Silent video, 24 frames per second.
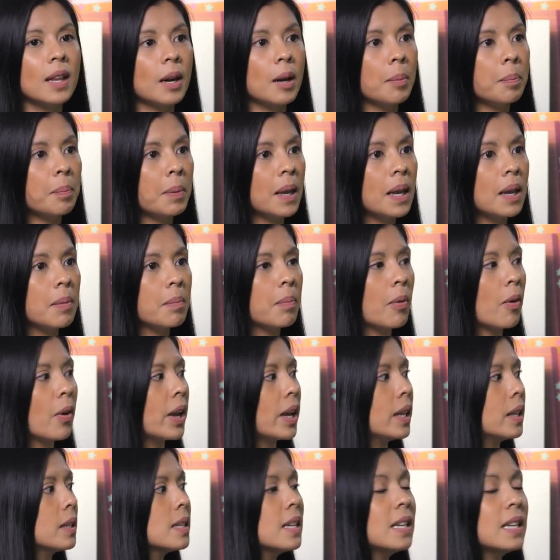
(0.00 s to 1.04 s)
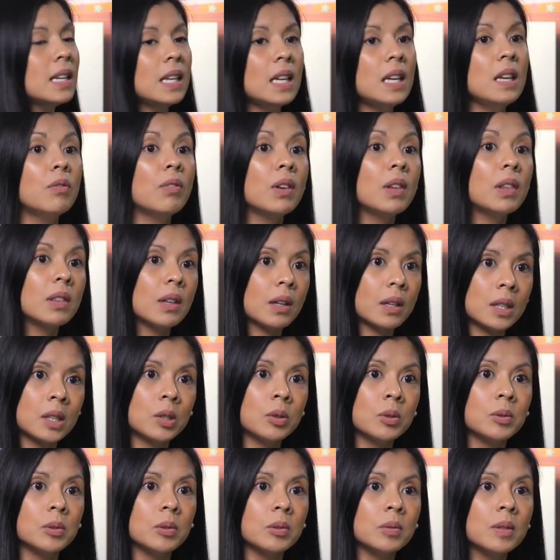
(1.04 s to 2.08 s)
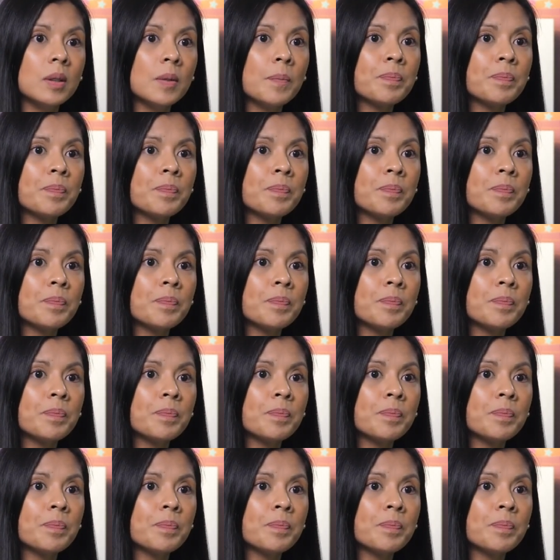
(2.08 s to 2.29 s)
their pain points, even the crew.